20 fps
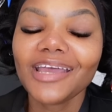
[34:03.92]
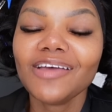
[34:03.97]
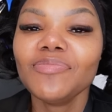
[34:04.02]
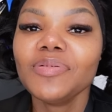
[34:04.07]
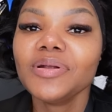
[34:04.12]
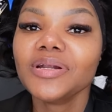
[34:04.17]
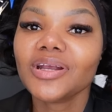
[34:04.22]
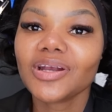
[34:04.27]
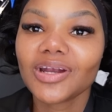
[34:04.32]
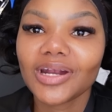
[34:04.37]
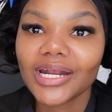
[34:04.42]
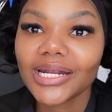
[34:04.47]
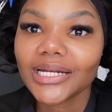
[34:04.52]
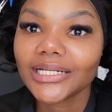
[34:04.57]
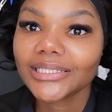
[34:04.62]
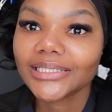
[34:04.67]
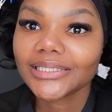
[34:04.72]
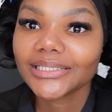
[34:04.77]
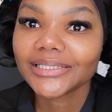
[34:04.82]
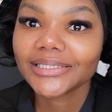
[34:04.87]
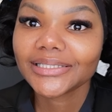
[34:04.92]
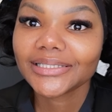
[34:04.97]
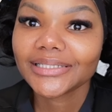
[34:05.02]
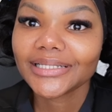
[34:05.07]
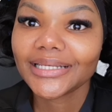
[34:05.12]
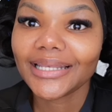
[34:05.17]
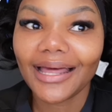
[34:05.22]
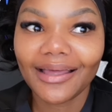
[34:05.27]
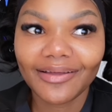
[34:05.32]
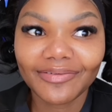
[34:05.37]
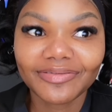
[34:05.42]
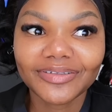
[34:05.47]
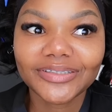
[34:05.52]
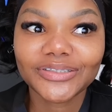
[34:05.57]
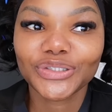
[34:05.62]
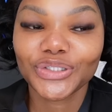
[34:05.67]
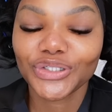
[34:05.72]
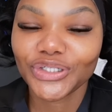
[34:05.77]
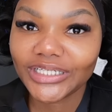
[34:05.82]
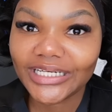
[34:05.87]
been great. Life
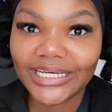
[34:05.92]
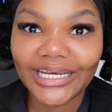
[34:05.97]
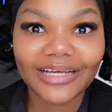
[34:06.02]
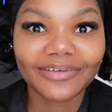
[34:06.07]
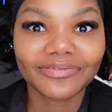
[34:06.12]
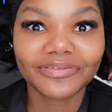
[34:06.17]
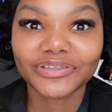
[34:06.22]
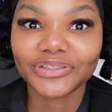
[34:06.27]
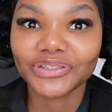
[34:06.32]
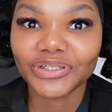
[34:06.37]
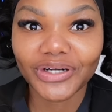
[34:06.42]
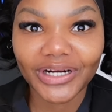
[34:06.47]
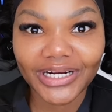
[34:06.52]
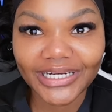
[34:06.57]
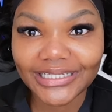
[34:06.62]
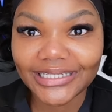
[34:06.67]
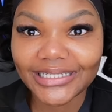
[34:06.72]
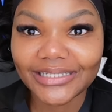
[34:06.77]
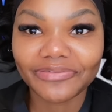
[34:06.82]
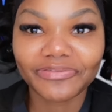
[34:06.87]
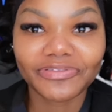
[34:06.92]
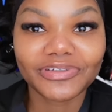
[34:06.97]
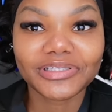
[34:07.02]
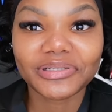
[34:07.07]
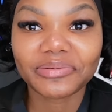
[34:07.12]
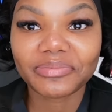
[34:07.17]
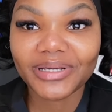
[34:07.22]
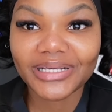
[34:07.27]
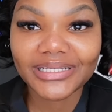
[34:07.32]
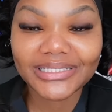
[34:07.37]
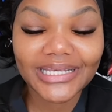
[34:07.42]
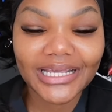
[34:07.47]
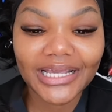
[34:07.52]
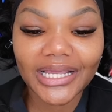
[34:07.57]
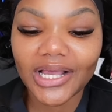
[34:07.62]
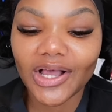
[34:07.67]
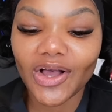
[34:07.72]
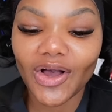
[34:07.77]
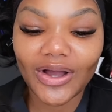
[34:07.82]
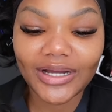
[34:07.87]
is good. Life is great. Life is
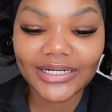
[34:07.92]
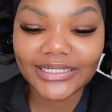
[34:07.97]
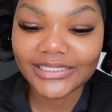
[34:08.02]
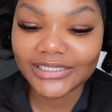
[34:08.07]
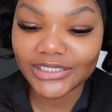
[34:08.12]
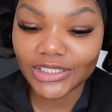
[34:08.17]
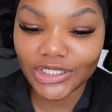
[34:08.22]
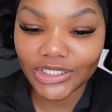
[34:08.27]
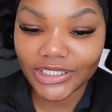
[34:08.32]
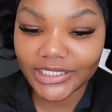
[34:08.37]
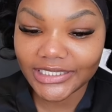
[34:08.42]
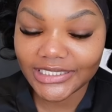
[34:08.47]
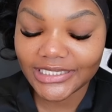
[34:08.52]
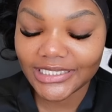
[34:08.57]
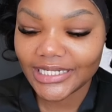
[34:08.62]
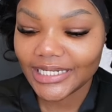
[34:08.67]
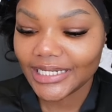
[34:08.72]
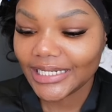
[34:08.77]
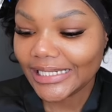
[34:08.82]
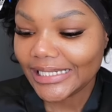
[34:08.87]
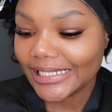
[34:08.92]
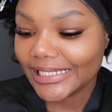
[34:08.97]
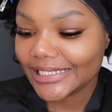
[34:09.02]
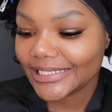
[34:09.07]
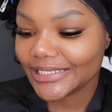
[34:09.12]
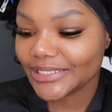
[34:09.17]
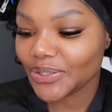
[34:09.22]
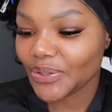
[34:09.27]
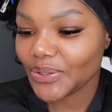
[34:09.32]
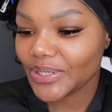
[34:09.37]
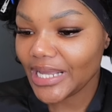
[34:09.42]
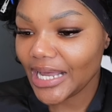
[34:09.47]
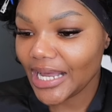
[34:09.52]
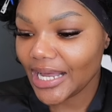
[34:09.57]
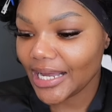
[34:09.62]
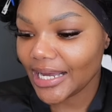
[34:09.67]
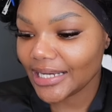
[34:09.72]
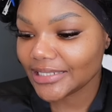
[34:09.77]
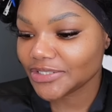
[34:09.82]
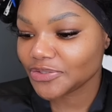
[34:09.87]
amazing. God is good. So
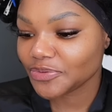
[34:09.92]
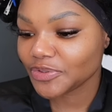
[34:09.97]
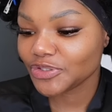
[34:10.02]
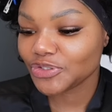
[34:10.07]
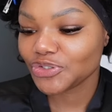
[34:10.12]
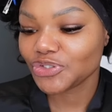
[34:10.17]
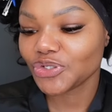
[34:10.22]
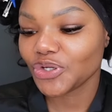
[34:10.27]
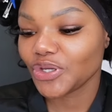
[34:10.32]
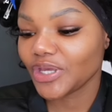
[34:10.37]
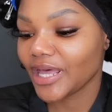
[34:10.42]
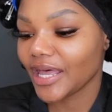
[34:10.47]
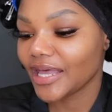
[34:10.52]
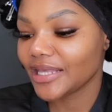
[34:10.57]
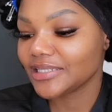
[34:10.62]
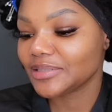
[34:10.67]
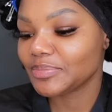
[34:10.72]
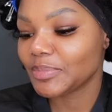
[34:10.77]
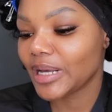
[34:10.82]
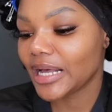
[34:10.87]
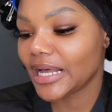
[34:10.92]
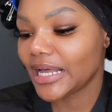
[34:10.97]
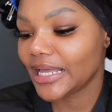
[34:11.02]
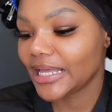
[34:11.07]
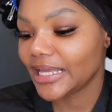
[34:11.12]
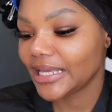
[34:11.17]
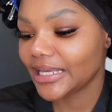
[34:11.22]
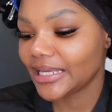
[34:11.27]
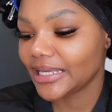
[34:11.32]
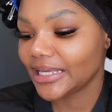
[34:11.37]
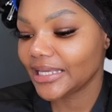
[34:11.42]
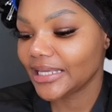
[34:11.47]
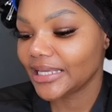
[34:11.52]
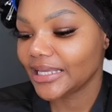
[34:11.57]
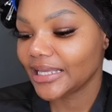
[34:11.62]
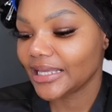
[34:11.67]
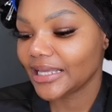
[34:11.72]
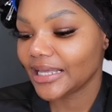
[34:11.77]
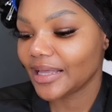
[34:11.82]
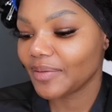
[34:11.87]
yeah, I just wanted to show you guys
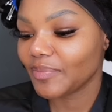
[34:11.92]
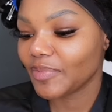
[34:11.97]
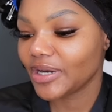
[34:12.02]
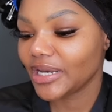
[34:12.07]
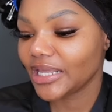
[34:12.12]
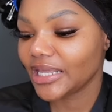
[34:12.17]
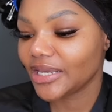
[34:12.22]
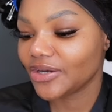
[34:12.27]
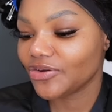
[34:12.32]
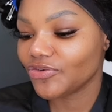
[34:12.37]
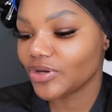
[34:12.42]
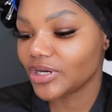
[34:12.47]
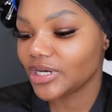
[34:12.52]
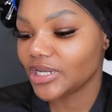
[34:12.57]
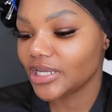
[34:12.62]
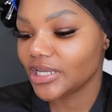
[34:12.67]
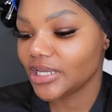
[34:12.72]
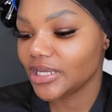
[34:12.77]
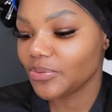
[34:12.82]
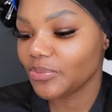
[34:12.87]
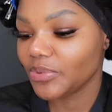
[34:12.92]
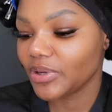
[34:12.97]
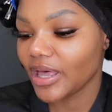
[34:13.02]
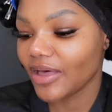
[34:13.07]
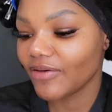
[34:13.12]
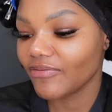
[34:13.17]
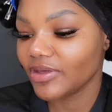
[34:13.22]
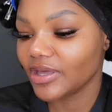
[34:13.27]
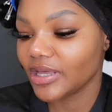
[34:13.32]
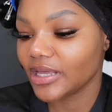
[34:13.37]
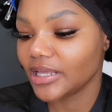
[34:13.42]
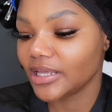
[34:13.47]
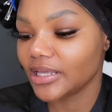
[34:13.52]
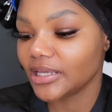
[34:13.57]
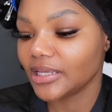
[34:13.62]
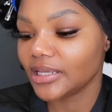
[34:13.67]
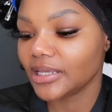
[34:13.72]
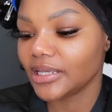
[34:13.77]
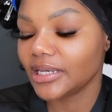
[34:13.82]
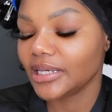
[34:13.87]
I'm going to get ready. We're having
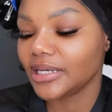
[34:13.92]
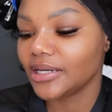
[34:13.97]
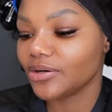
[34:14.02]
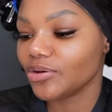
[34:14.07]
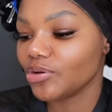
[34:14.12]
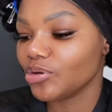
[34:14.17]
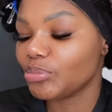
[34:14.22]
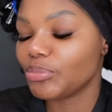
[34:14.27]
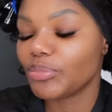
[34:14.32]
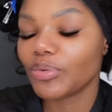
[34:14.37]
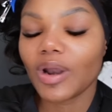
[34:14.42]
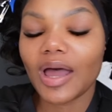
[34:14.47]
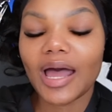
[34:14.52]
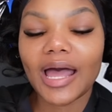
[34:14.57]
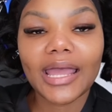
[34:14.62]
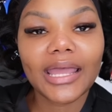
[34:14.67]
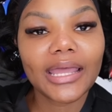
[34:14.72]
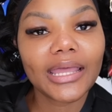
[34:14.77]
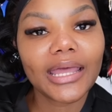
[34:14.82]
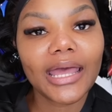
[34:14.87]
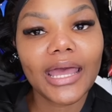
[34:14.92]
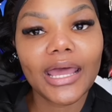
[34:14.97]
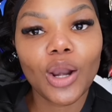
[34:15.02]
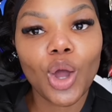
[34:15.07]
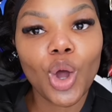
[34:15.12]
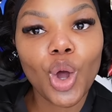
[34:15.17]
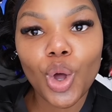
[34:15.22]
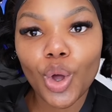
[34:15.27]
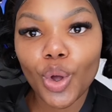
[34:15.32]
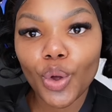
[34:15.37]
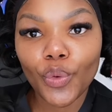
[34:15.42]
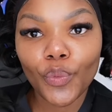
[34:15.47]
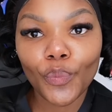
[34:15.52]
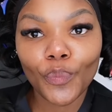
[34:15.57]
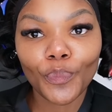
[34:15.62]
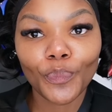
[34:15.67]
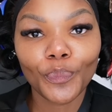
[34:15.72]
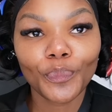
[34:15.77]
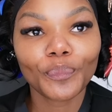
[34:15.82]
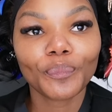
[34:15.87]
a little braai at
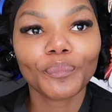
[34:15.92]
home.